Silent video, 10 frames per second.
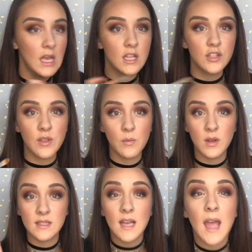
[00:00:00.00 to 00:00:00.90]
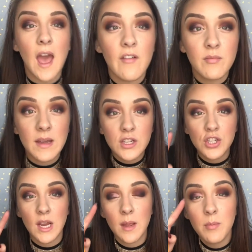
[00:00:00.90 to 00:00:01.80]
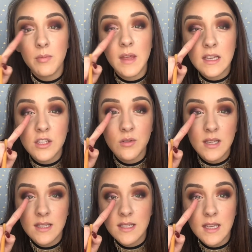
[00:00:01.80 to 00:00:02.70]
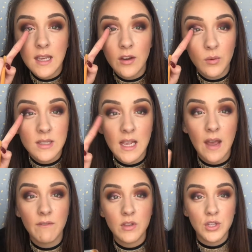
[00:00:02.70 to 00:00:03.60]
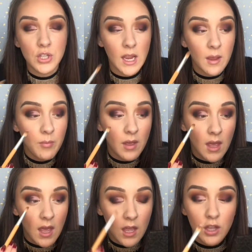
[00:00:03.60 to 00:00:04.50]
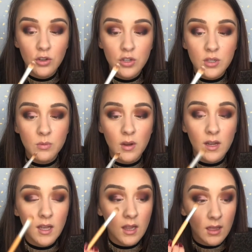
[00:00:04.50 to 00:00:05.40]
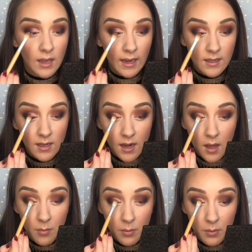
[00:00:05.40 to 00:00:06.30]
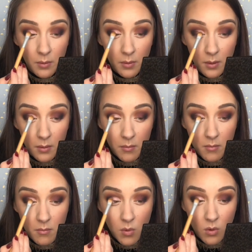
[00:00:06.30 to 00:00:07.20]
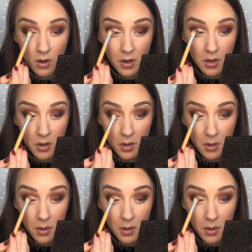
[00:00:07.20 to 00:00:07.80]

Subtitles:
So then once I have my shape, as you can see here, once I have this shape, you just want to lighten it up more